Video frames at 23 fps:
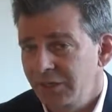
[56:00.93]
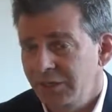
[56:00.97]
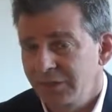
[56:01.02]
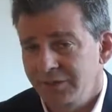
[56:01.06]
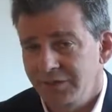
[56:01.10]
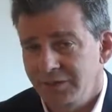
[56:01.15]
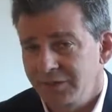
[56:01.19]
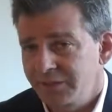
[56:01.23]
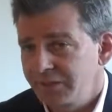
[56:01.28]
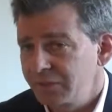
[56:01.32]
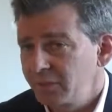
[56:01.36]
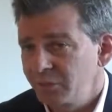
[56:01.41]

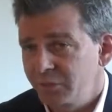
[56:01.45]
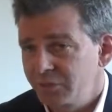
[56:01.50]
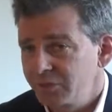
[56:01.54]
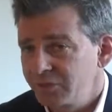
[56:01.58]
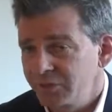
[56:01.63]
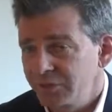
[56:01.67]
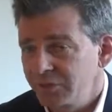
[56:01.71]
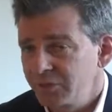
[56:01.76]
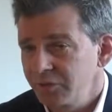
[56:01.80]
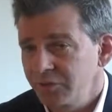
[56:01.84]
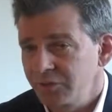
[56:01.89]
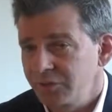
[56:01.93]
It's a simple
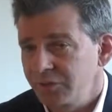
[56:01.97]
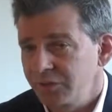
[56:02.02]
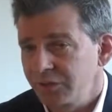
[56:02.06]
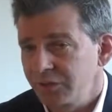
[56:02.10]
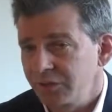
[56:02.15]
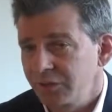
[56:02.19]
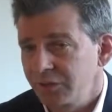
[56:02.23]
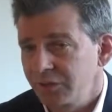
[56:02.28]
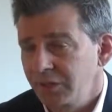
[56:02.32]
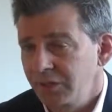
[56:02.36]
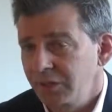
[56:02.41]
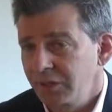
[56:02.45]

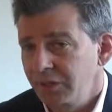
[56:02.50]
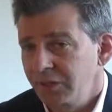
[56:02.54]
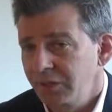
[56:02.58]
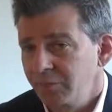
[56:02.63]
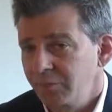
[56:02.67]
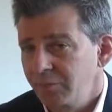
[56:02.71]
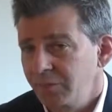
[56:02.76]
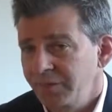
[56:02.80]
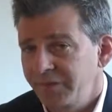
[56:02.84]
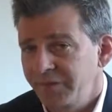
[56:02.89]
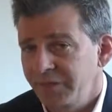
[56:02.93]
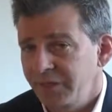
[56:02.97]
solution,
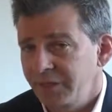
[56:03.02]
but